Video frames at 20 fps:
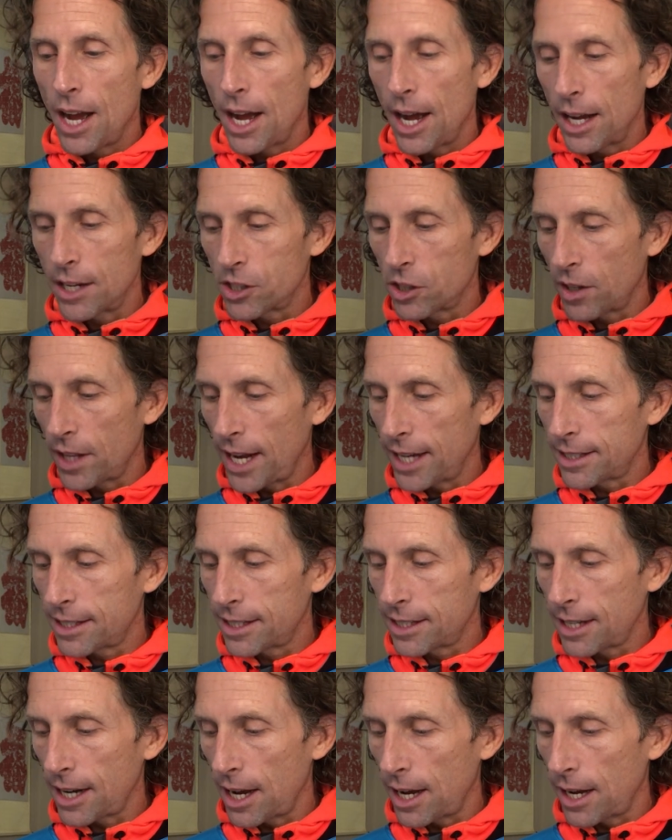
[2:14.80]
So
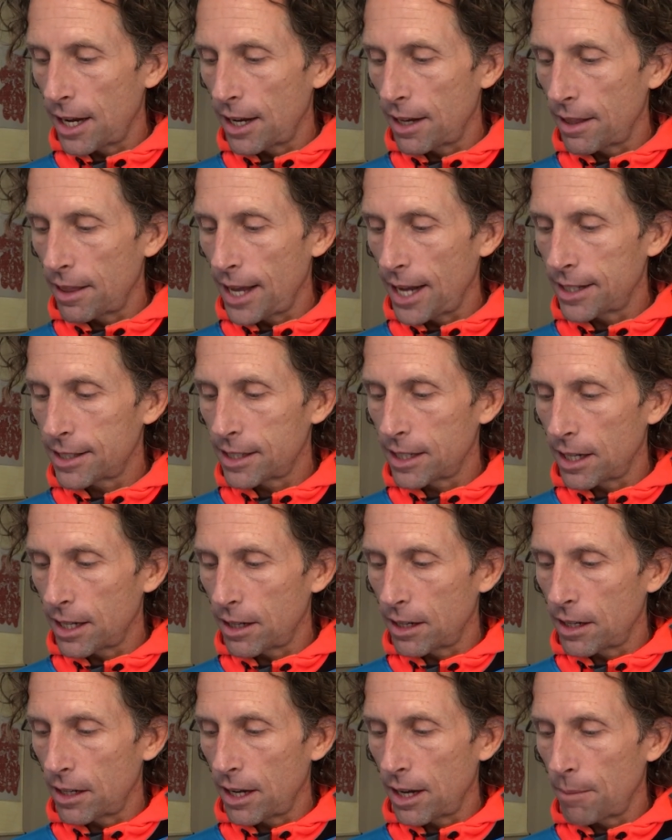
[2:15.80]
that's
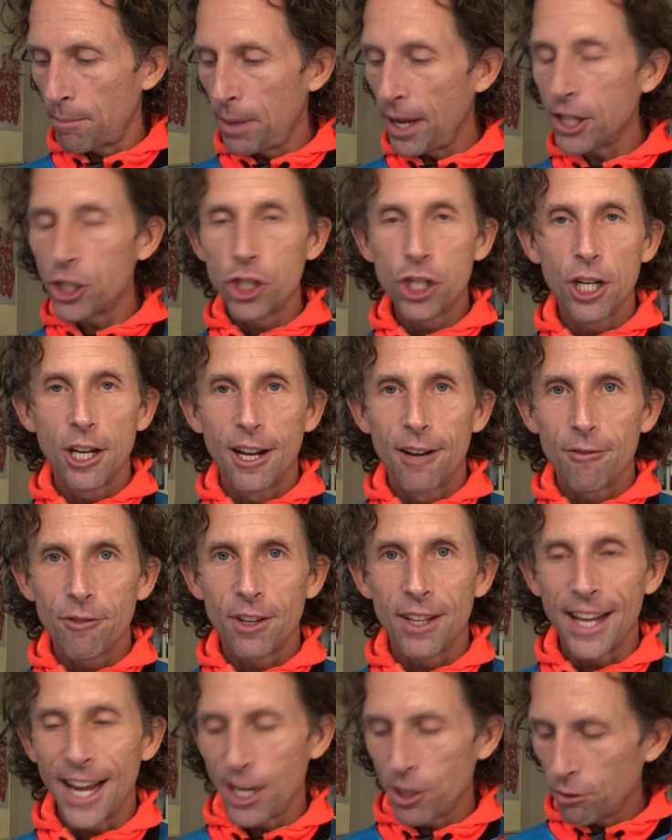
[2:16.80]
a pitch for
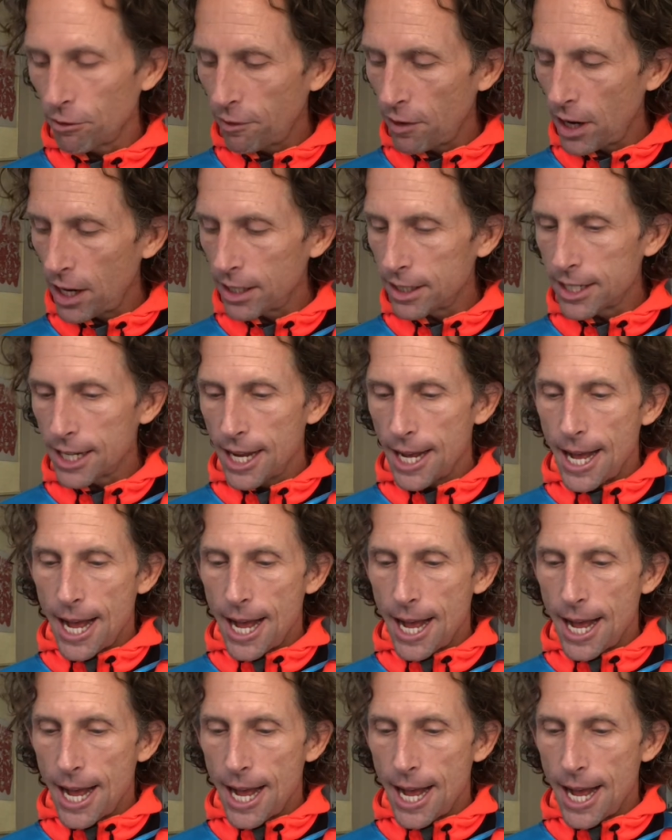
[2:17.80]
the annual fund.